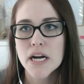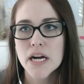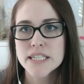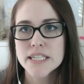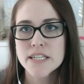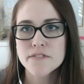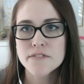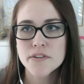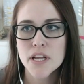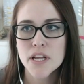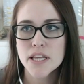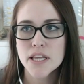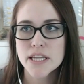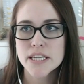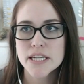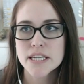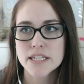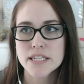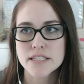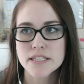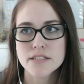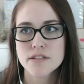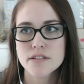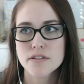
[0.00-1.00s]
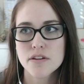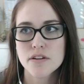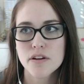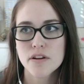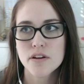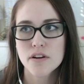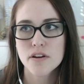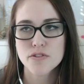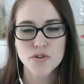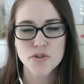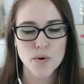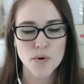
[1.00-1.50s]
I definitely can
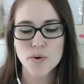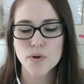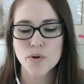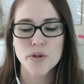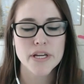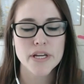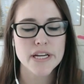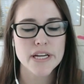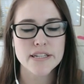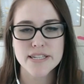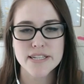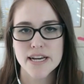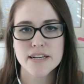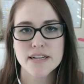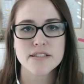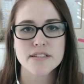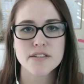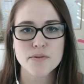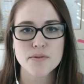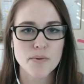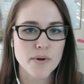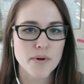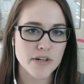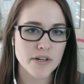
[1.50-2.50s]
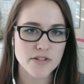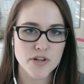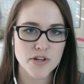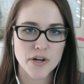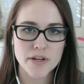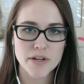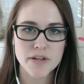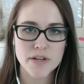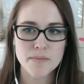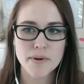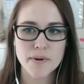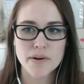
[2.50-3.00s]
totally attest to what you're
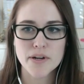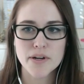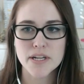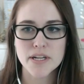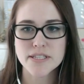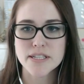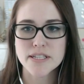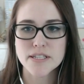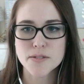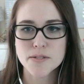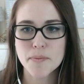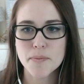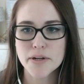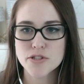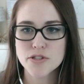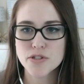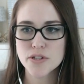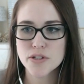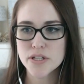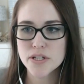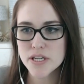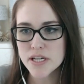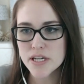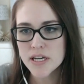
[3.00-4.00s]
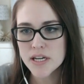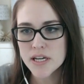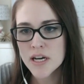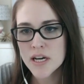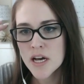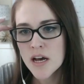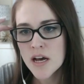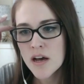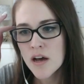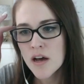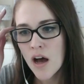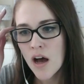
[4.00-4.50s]
talking about. Because especially
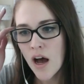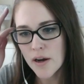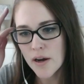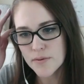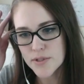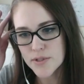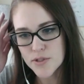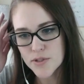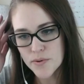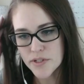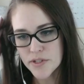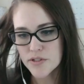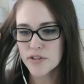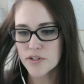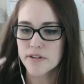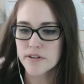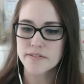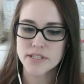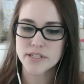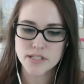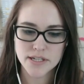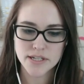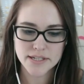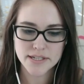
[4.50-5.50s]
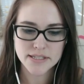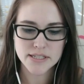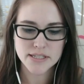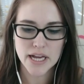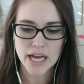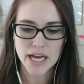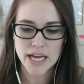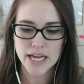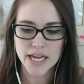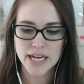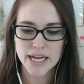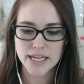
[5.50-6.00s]
I was doing services
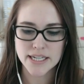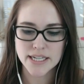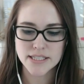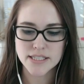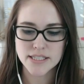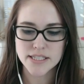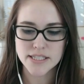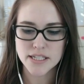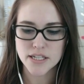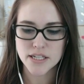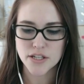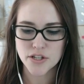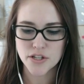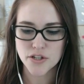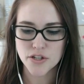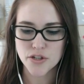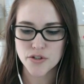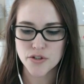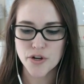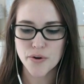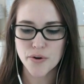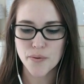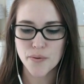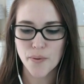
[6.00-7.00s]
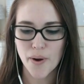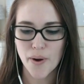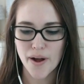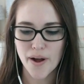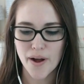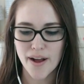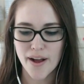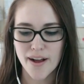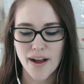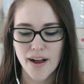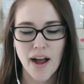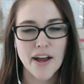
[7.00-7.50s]
and,
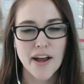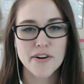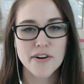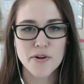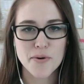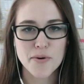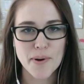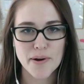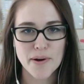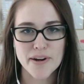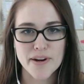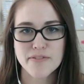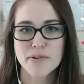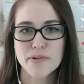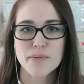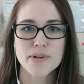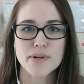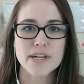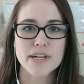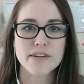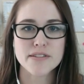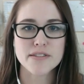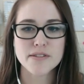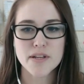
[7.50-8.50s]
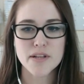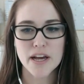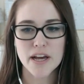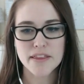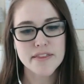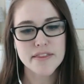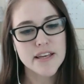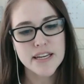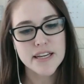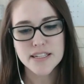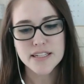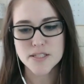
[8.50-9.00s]
I don't know about everyone else. I
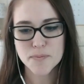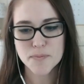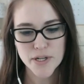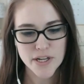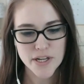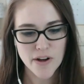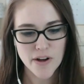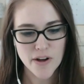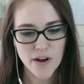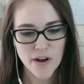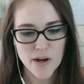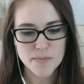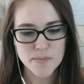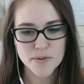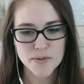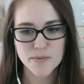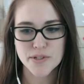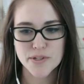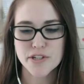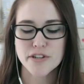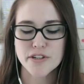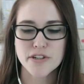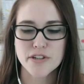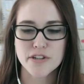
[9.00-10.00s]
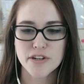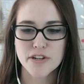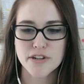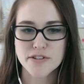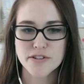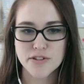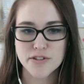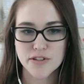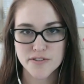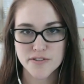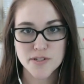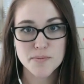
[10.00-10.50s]
think it's pretty common when you're a
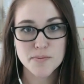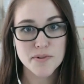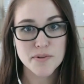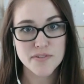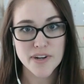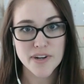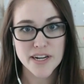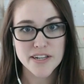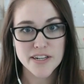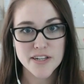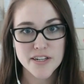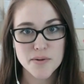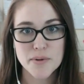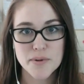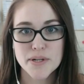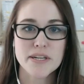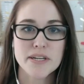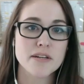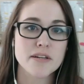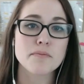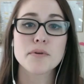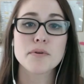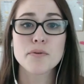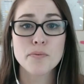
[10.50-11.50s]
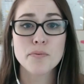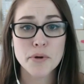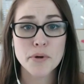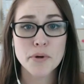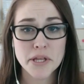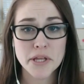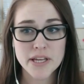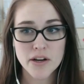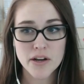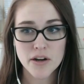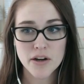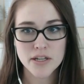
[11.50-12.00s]
service provider, but it can be
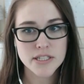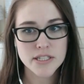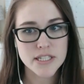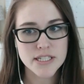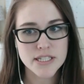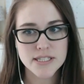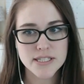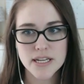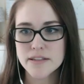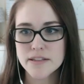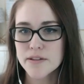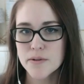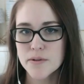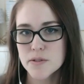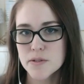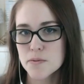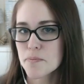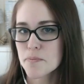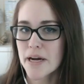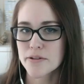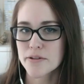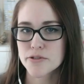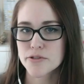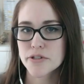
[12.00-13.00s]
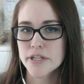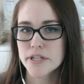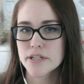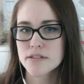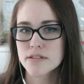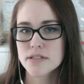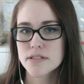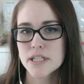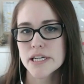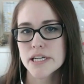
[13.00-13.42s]
really hard to set those boundaries.